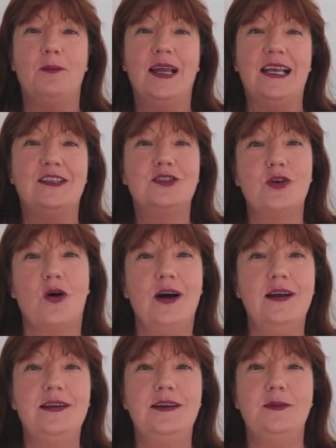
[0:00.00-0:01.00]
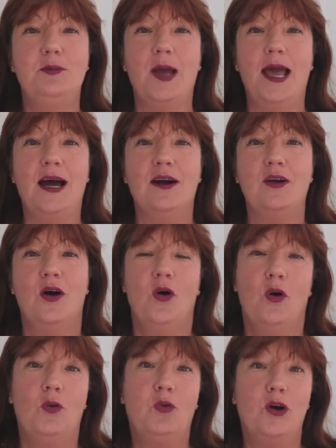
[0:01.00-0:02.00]
excited about,
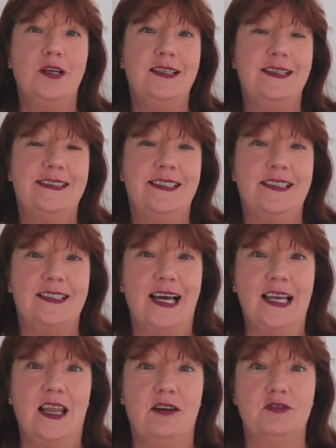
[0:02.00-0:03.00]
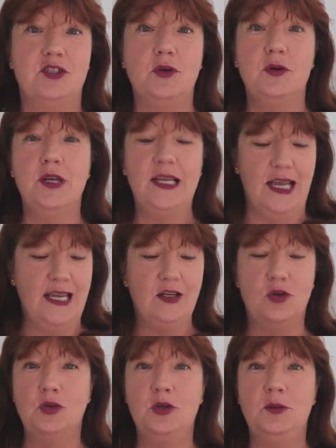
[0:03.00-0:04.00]
or what it is that they love doing.
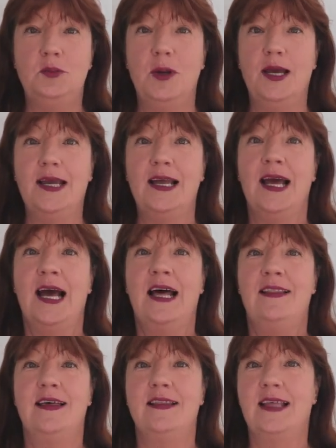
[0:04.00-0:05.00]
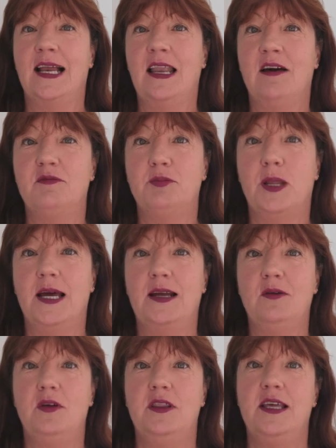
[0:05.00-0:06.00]
It could be that they love
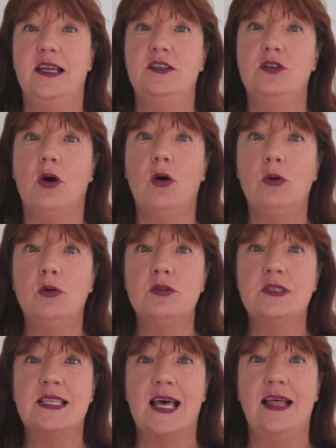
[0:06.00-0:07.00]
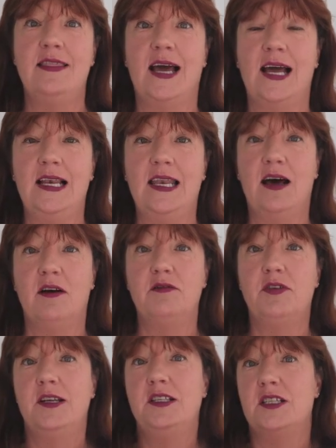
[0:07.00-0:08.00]
playing with their dolls, they
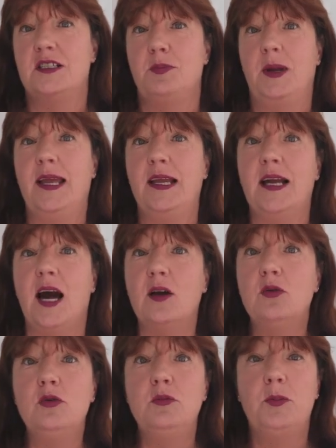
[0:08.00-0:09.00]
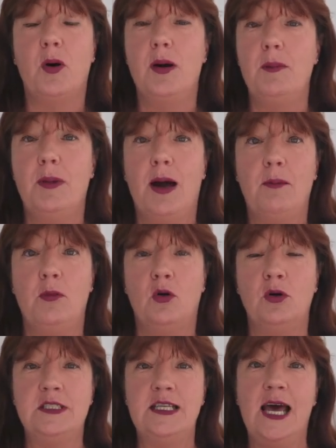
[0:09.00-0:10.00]
love just being cuddled by mum
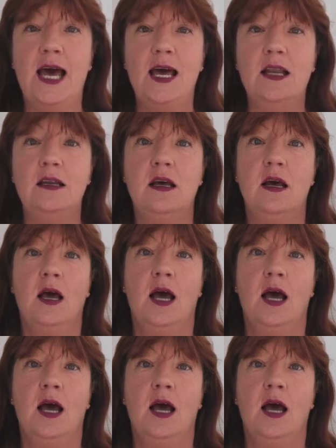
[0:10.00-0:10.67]
or dad.